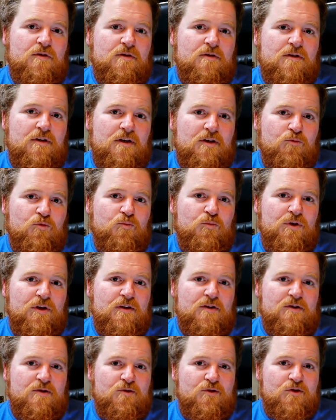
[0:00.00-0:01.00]
than I would be
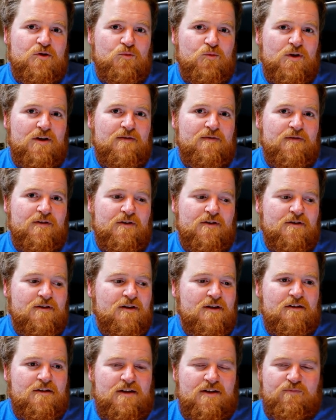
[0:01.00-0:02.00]
on social welfare,
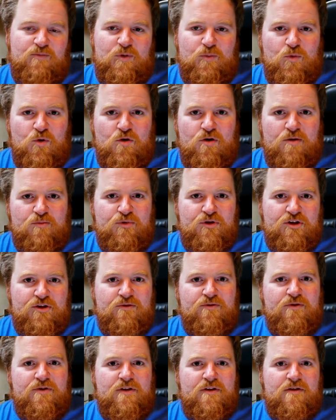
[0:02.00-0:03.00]
it's given me more
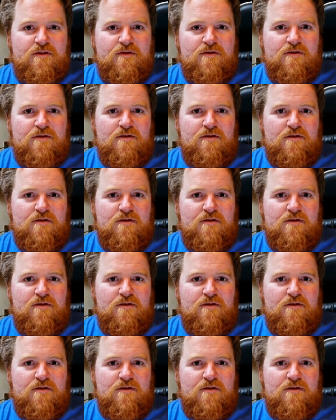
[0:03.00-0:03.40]
opportunities